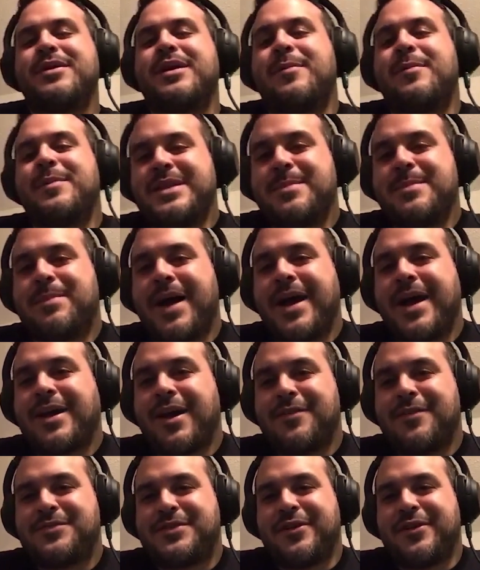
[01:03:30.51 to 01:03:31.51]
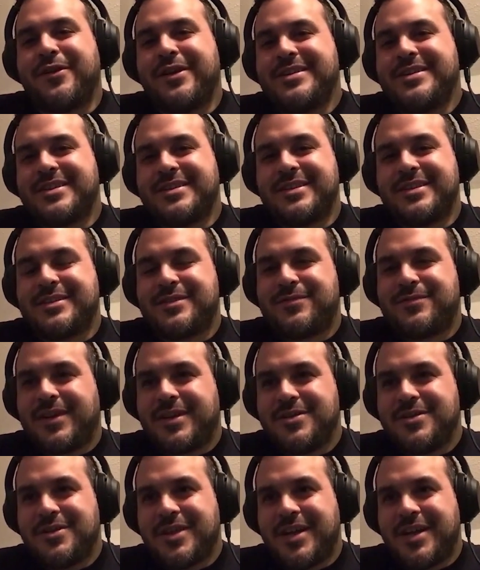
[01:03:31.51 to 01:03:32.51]
how many Bykovs there is in this
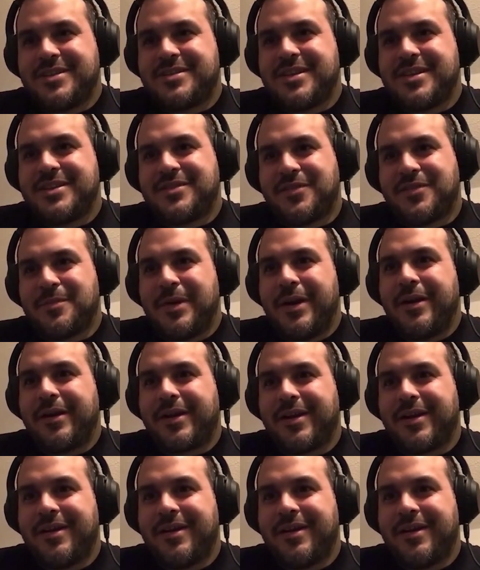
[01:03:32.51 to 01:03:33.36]
fucking United States of America.